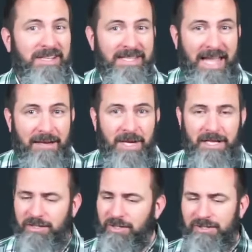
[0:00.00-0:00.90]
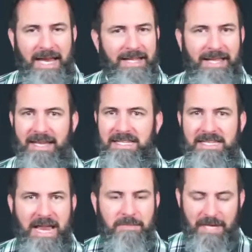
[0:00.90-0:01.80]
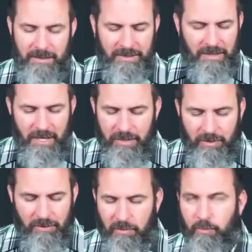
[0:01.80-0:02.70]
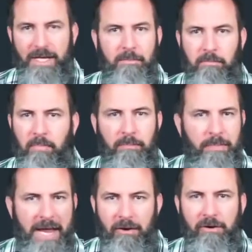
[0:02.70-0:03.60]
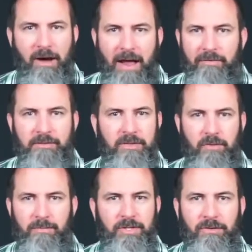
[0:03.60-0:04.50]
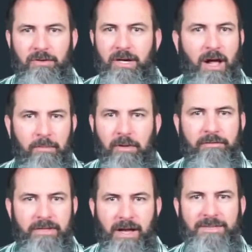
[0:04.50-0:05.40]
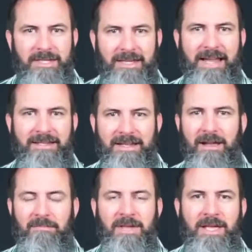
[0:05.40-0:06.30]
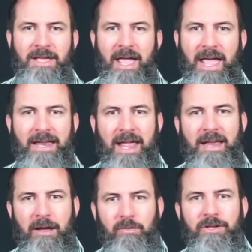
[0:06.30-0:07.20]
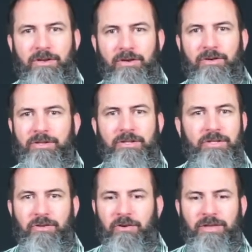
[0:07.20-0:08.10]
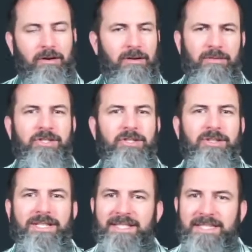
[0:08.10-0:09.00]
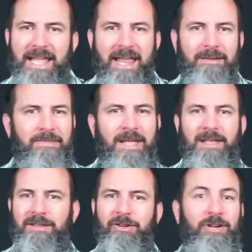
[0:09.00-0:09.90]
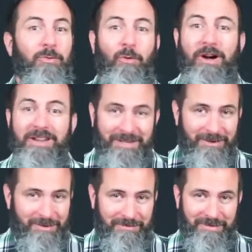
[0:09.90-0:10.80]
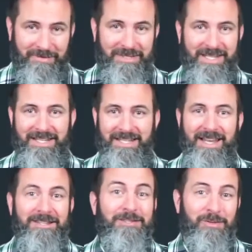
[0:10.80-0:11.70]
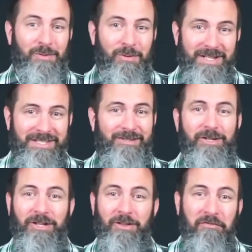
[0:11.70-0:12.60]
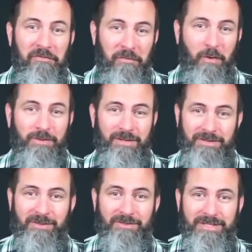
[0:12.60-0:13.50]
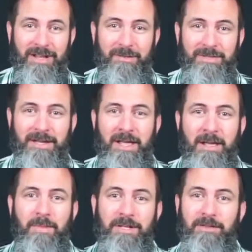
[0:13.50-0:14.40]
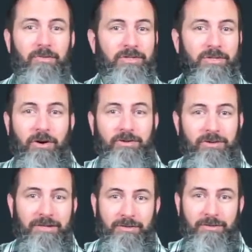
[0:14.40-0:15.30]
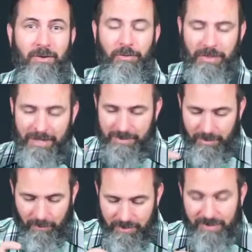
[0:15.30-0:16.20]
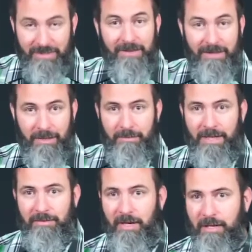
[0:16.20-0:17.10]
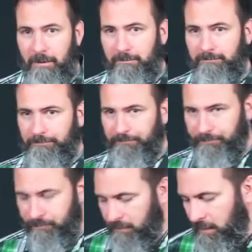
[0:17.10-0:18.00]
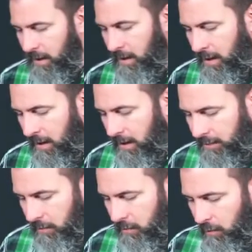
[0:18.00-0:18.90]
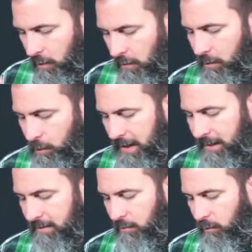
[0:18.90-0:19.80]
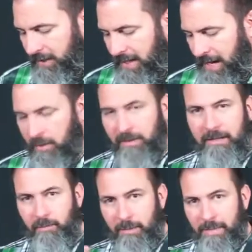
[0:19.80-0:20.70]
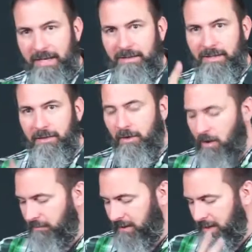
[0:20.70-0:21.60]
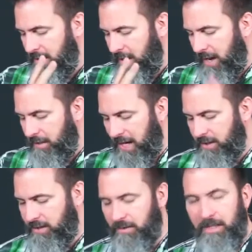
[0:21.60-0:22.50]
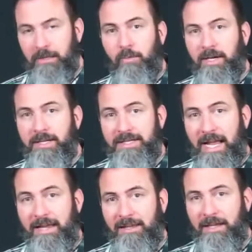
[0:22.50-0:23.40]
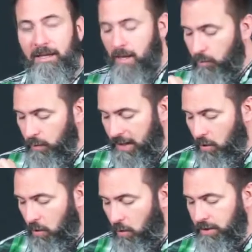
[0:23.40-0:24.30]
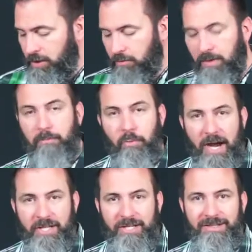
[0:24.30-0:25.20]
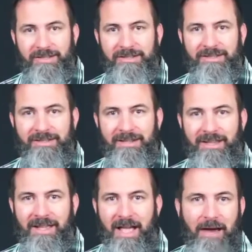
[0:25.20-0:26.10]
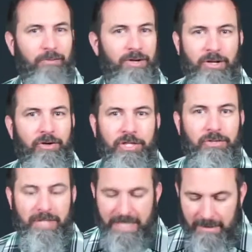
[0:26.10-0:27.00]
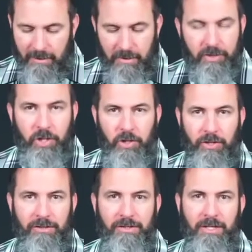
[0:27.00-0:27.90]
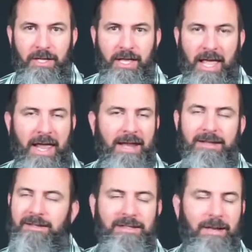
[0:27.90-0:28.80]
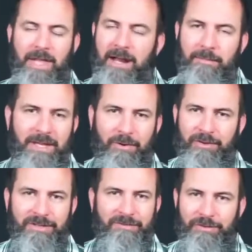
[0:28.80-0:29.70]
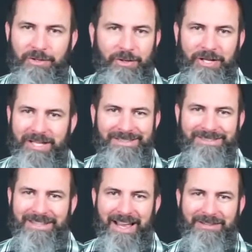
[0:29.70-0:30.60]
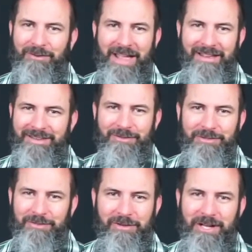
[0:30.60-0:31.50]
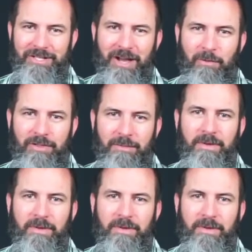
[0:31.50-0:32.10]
10 minutes. Just dedicate 10 minutes. You can read a paragraph of scripture a couple of times in that time, and I would encourage you to start there. And once you get to 10, you're going to want to go to 15 and 20. You're going to look forward to those times. But don't start trying to do the whole thing. Start with just a little bit right here. So we want to read with care. That's repeatedly, thoughtfully, and patiently. You want to, secondly, record your impressions. I would encourage you to get a little journal. And listen, I'm not a big person for journaling. I don't do a great job with it.